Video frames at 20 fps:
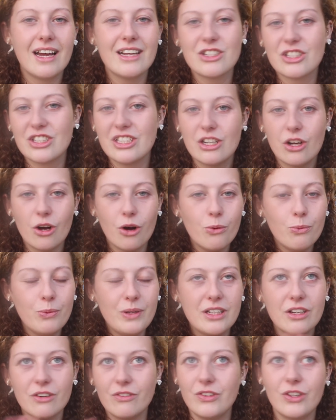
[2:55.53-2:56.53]
I just did a whole
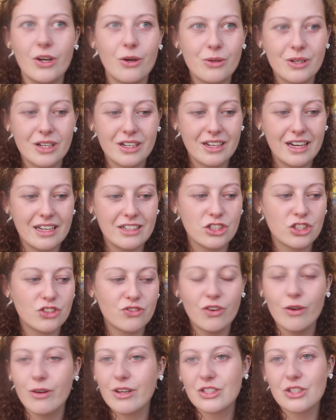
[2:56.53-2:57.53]
week of yoga and
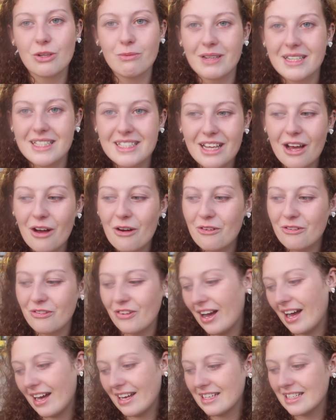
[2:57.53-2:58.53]
just focused on myself,
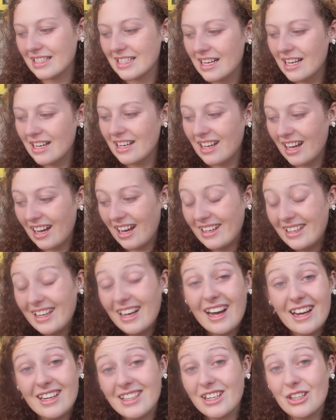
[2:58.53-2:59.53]
and
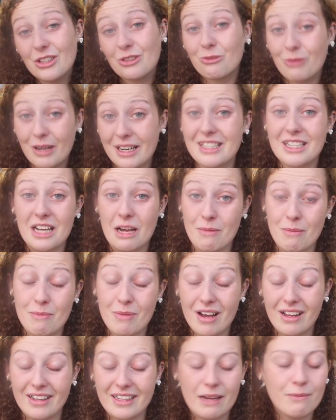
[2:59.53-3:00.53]
yeah, I had a great time in
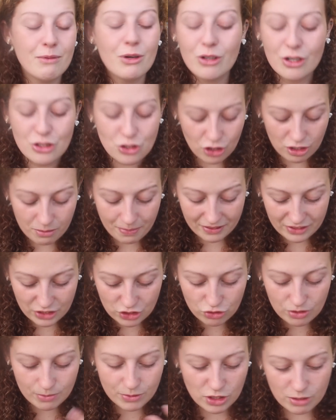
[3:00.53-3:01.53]
Bali. I'm not going to talk about
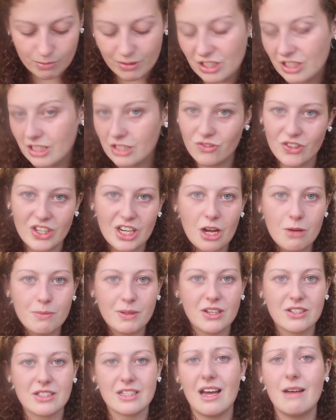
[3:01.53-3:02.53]
this trip too much in this video
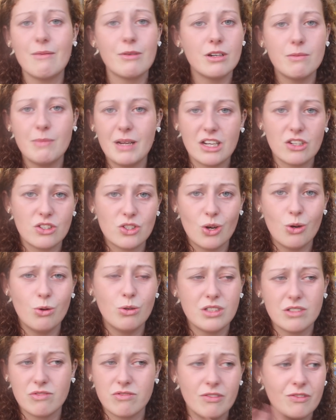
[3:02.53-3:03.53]
because I'm going to make a
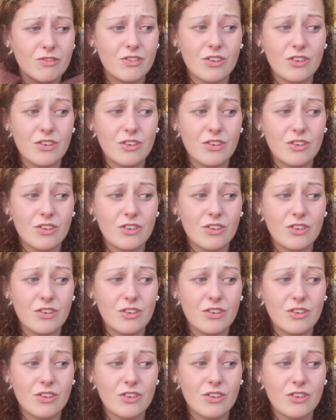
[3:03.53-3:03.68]
total different